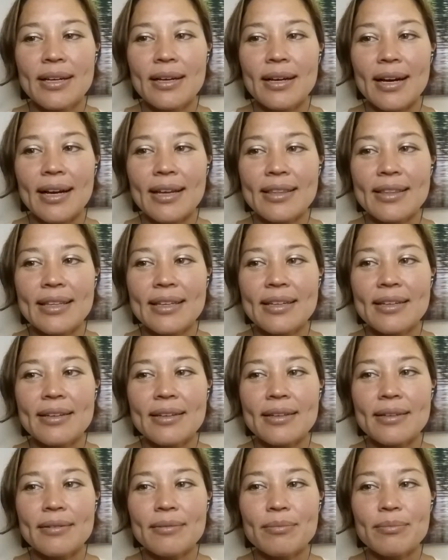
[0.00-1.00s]
I
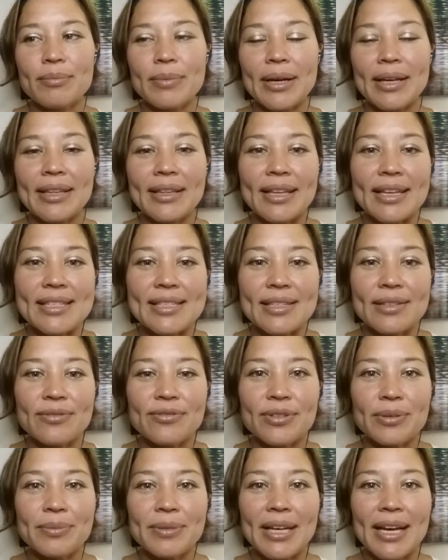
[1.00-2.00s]
think my lesson
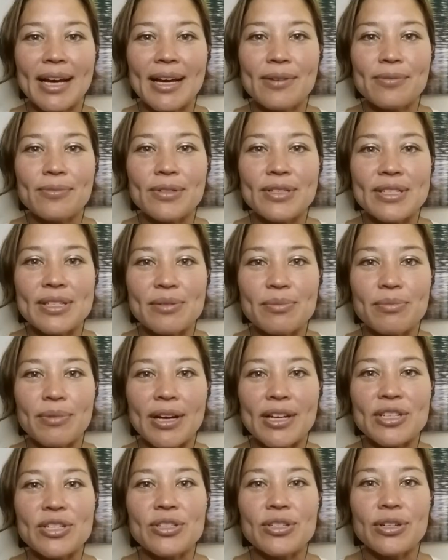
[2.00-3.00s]
from that was
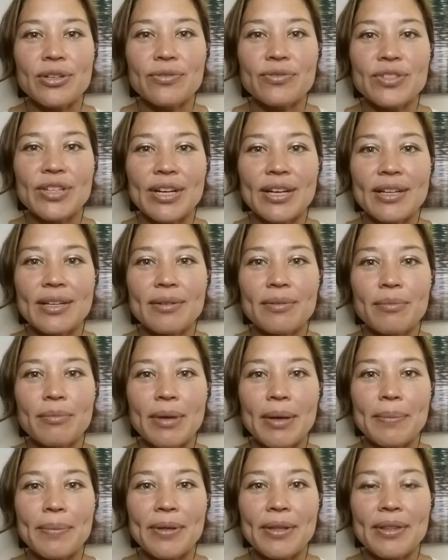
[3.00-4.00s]
I should have done
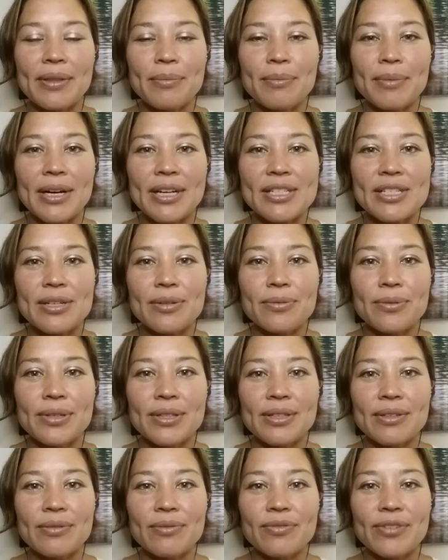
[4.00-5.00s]
maybe the matcha
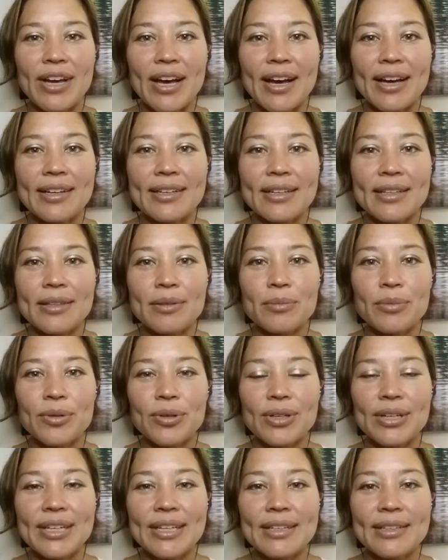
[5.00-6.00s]
with the fat in the
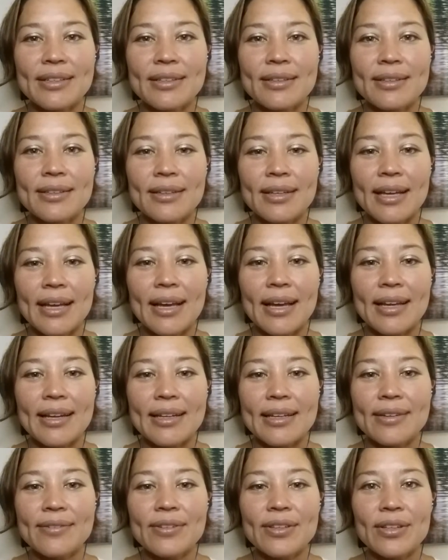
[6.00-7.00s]
morning, and
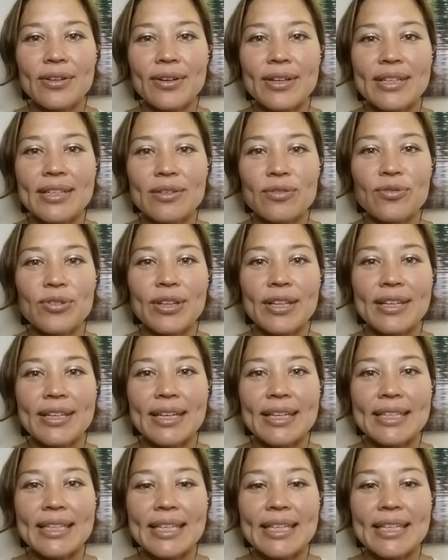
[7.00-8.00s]
even though I didn't feel like
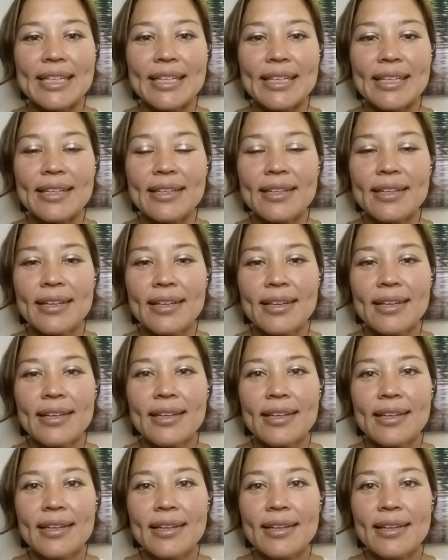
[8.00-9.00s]
I needed it.
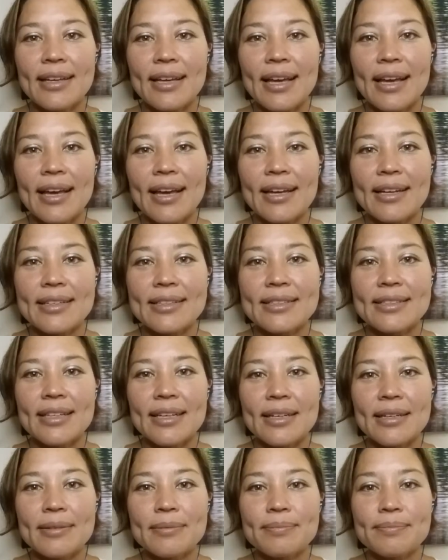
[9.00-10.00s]

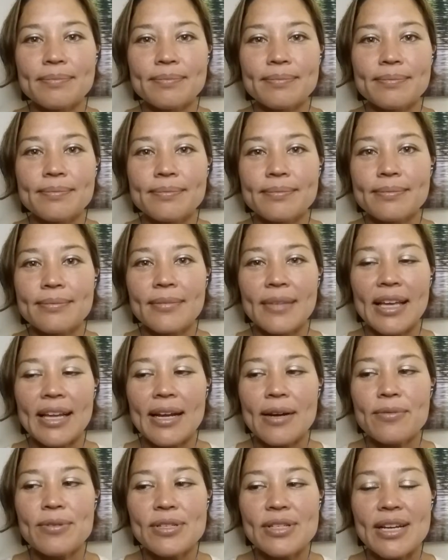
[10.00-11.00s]
And
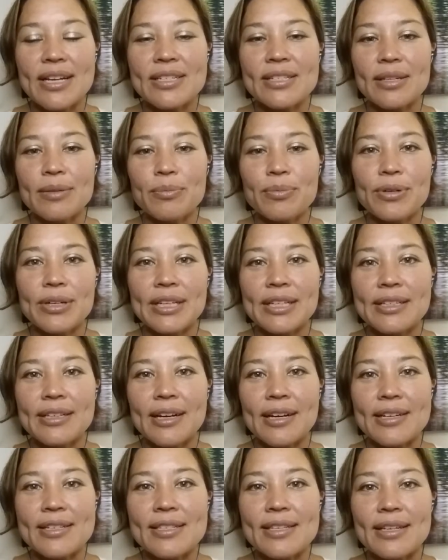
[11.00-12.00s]
I was actually pretty
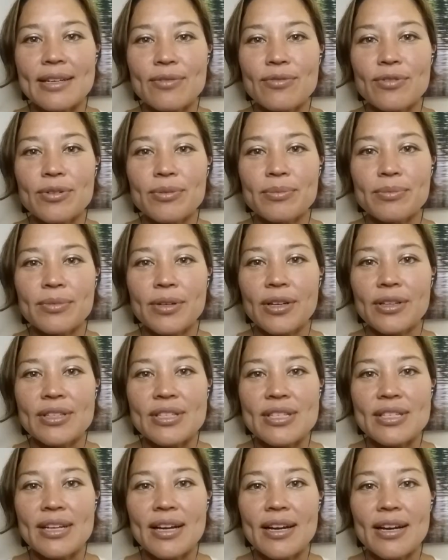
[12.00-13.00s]
toxic from all
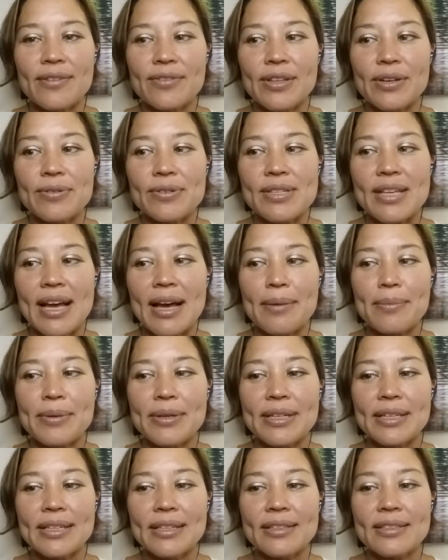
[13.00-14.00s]
this die-off that was
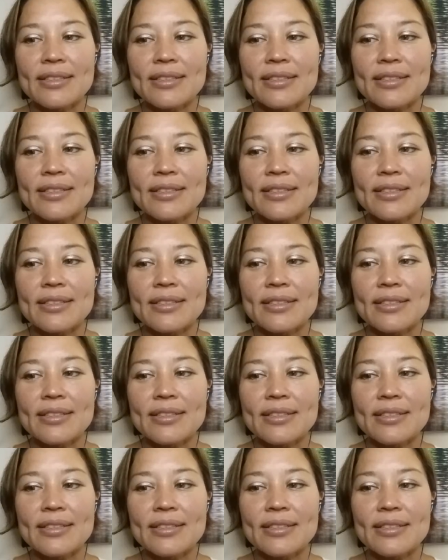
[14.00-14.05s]
happening.